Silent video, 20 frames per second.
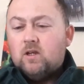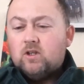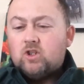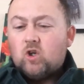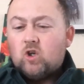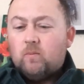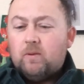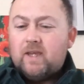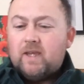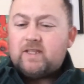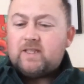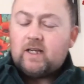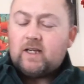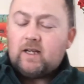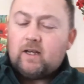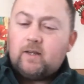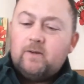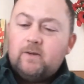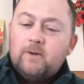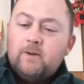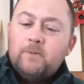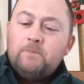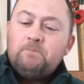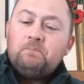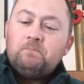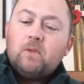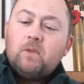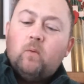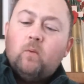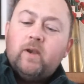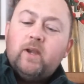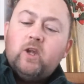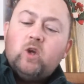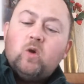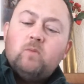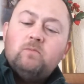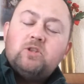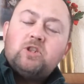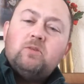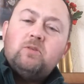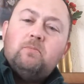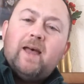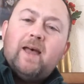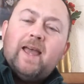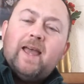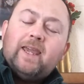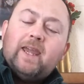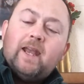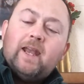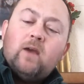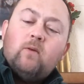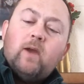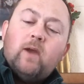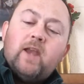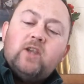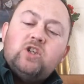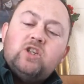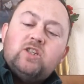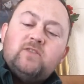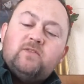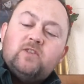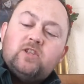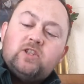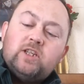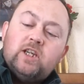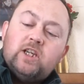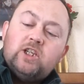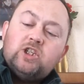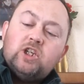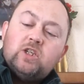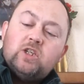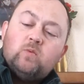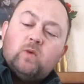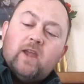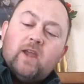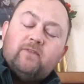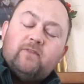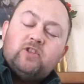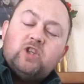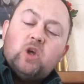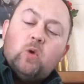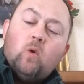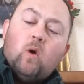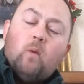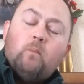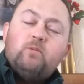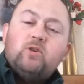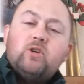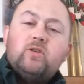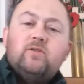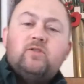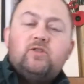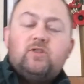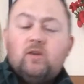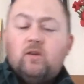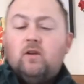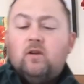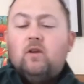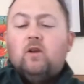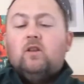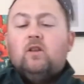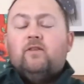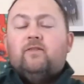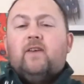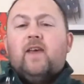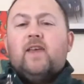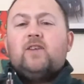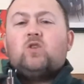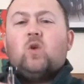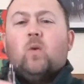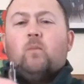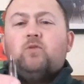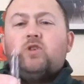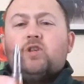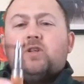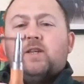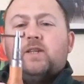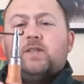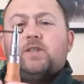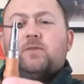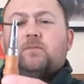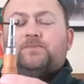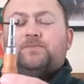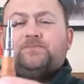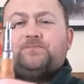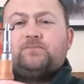So basically, when it comes to marking out edges for stitches, we have two options. The first option is